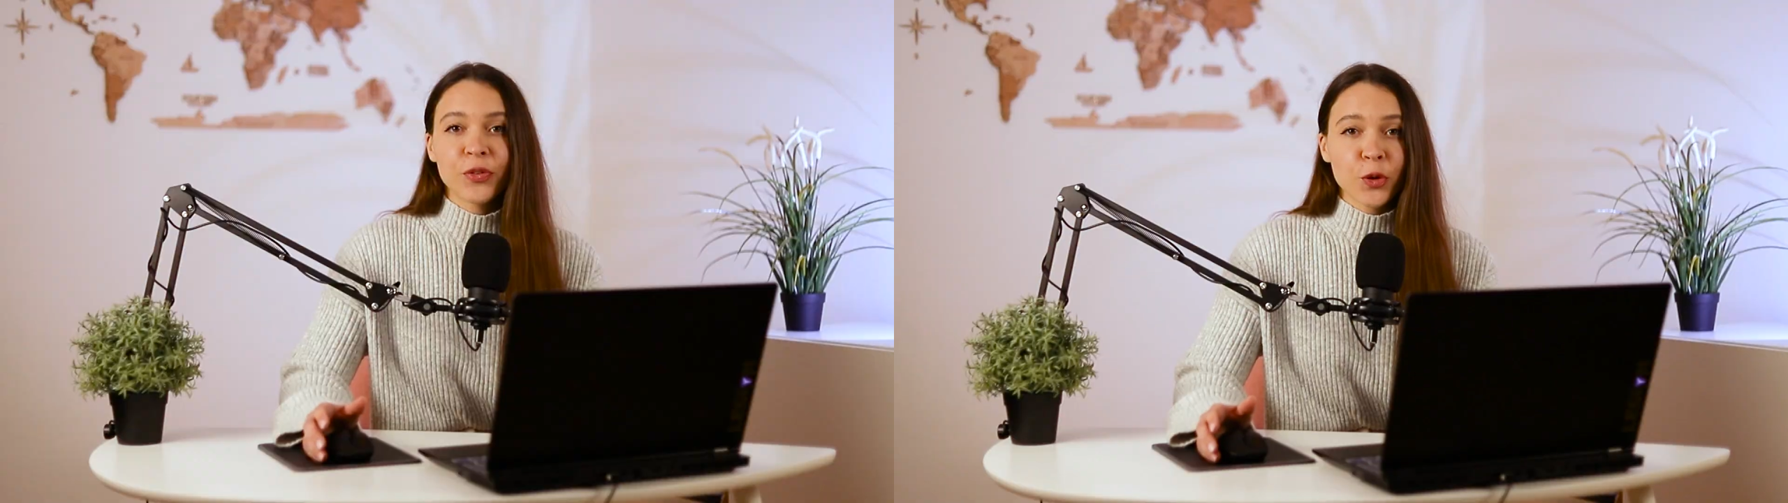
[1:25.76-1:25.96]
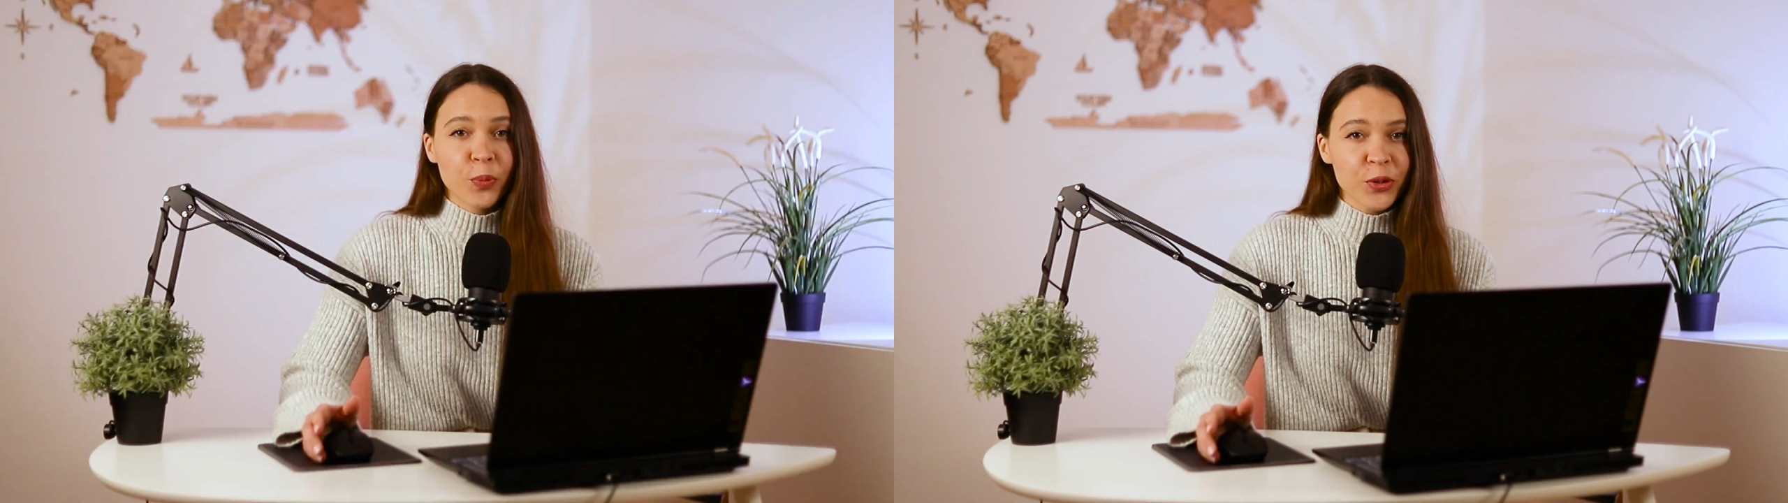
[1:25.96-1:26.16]

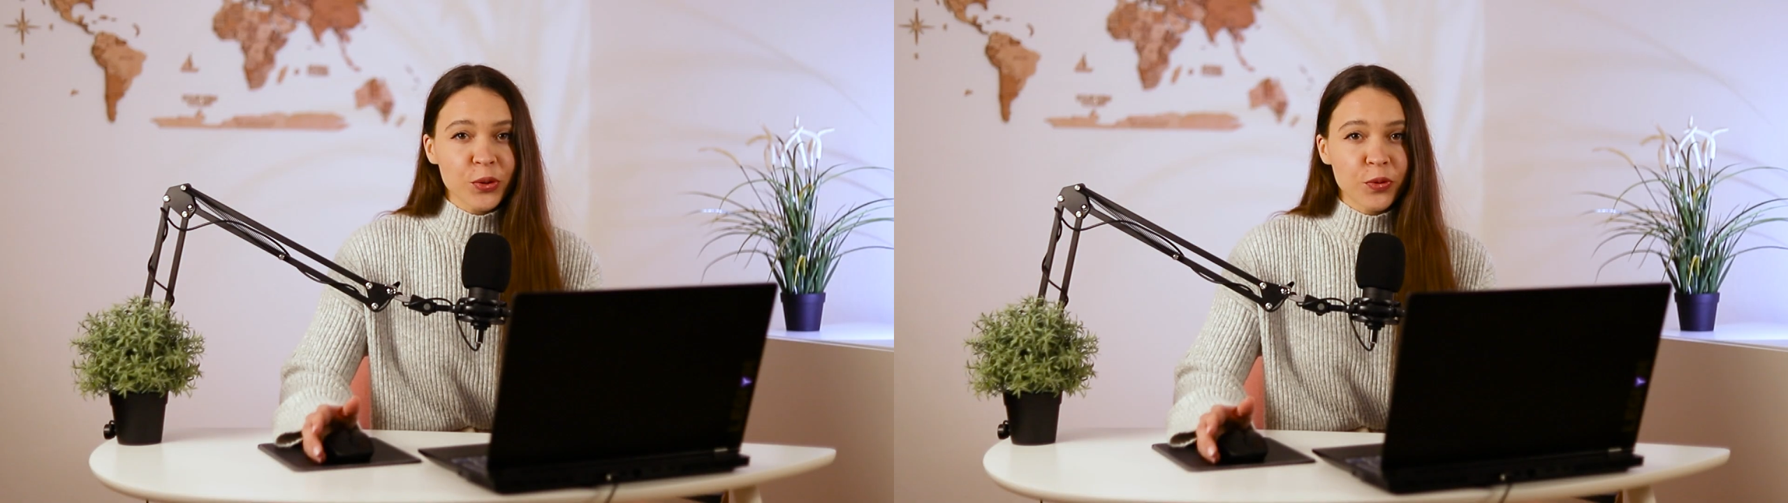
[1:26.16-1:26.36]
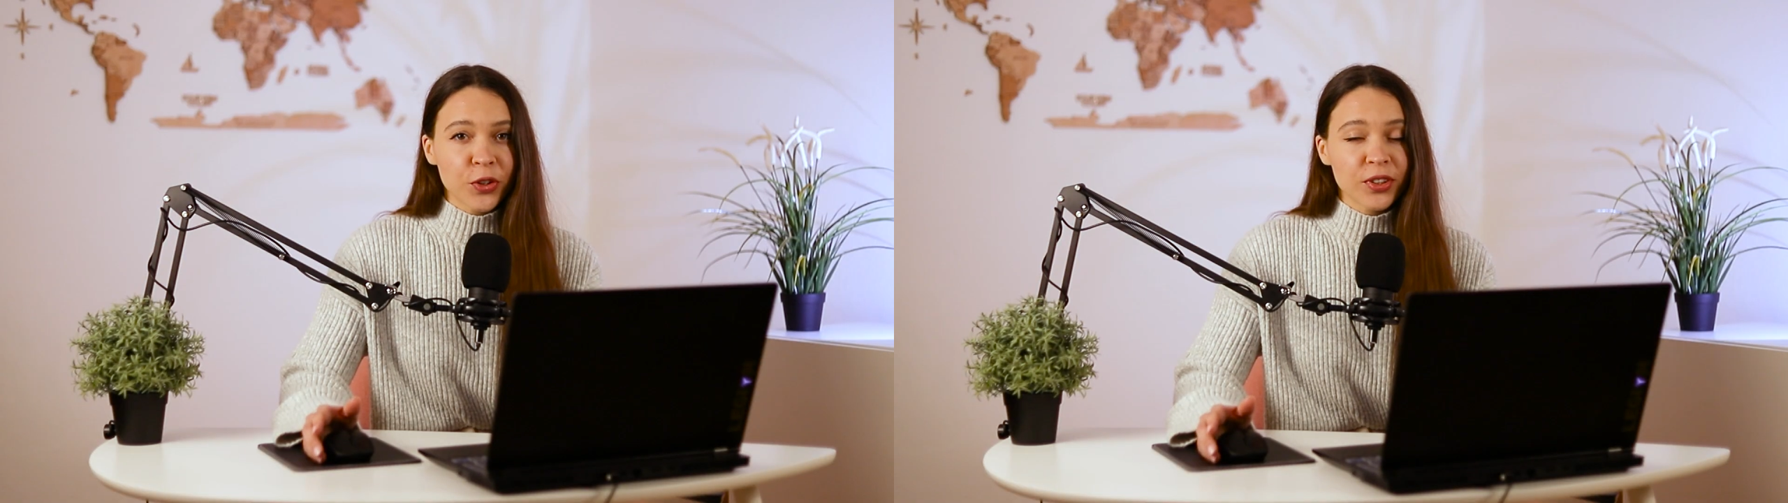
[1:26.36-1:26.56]
If your
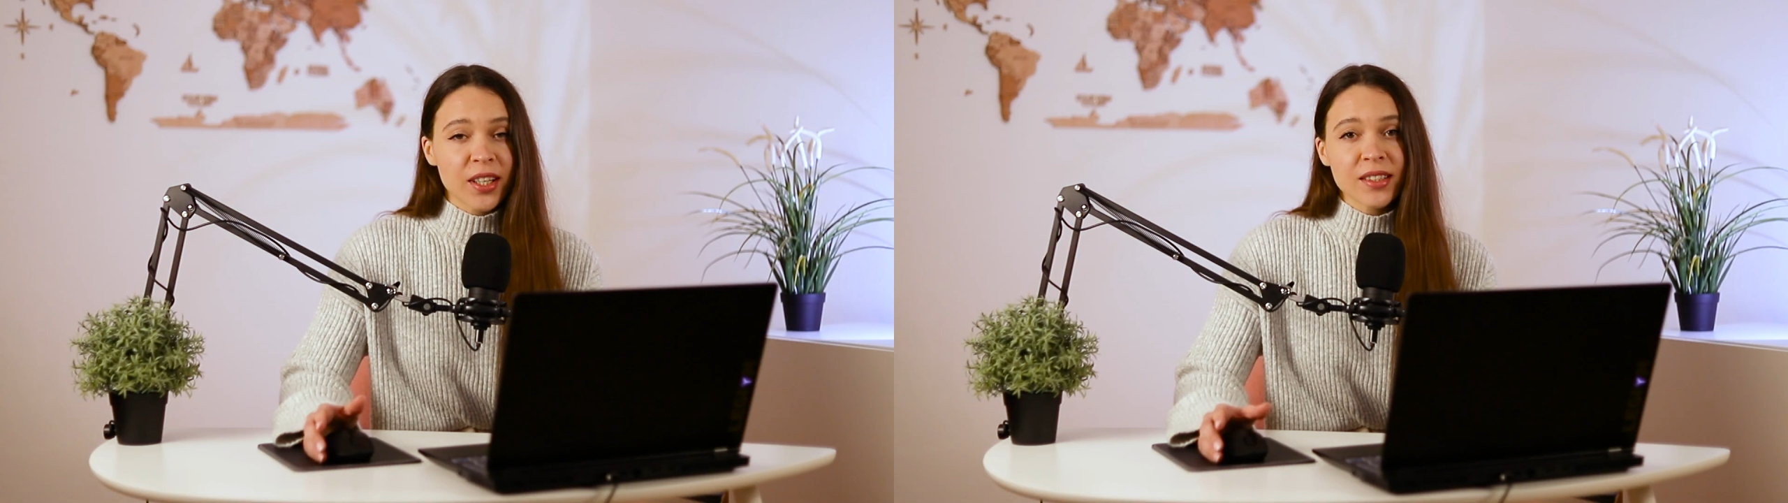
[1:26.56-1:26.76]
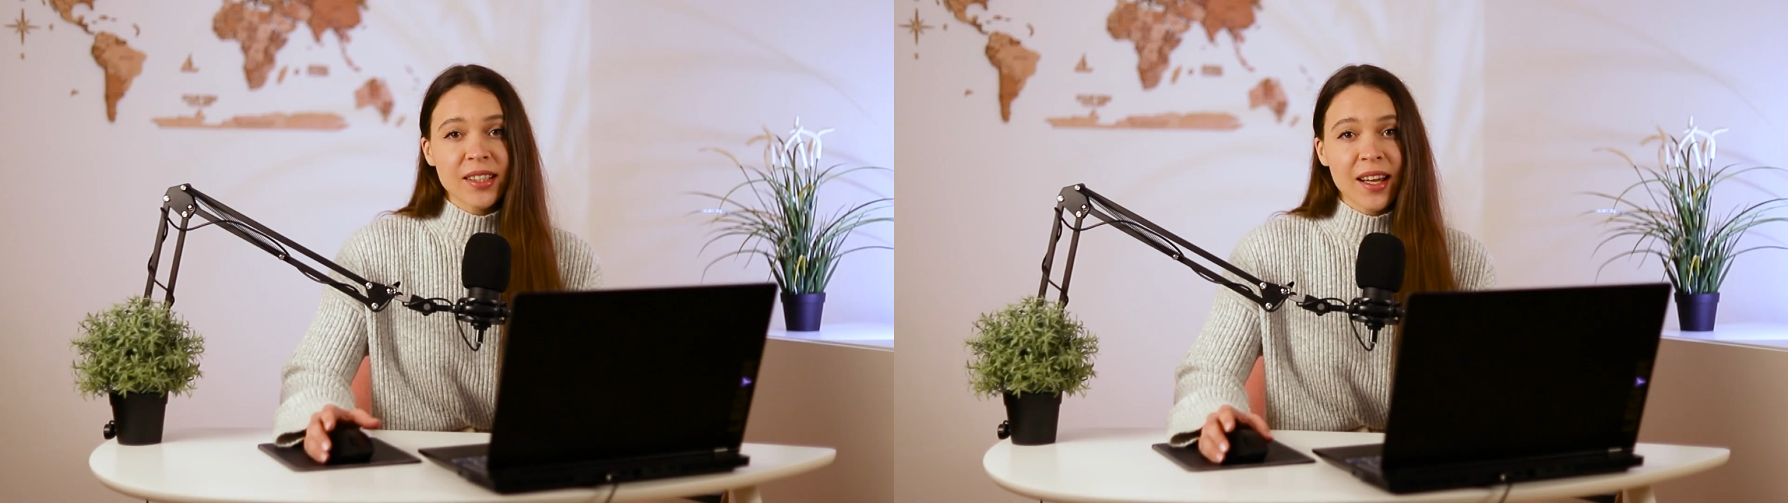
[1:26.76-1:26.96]
product photo
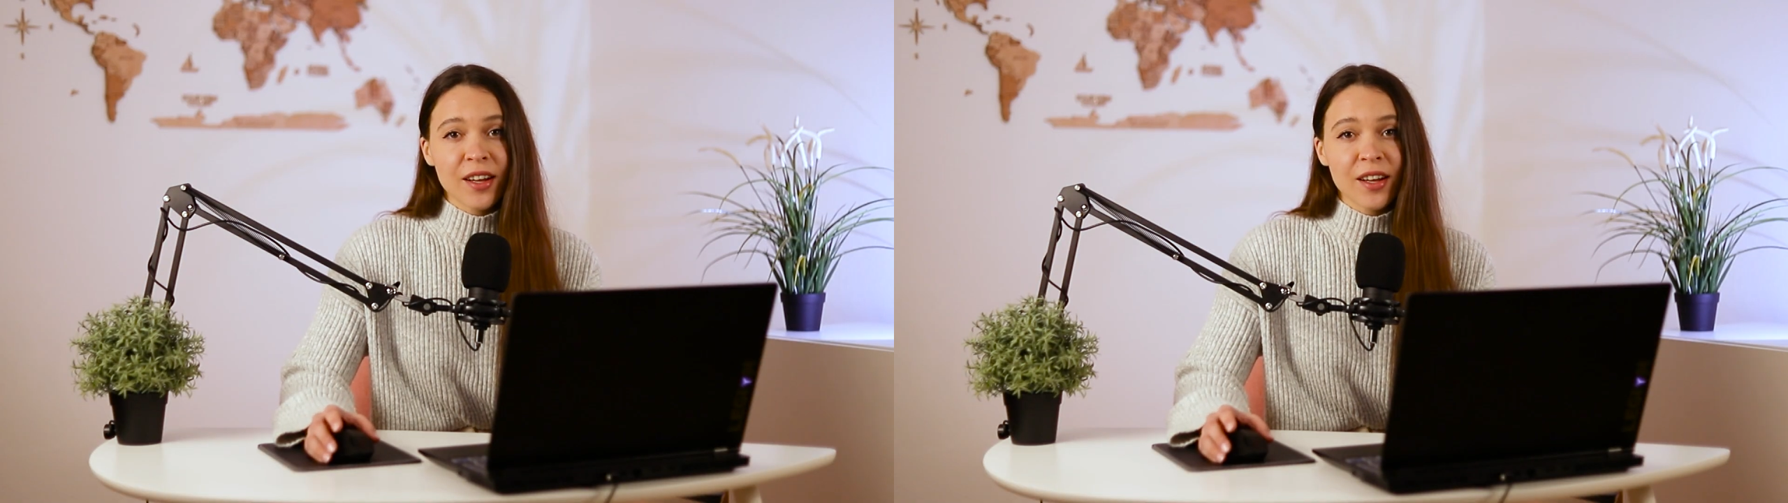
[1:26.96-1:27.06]
doesn't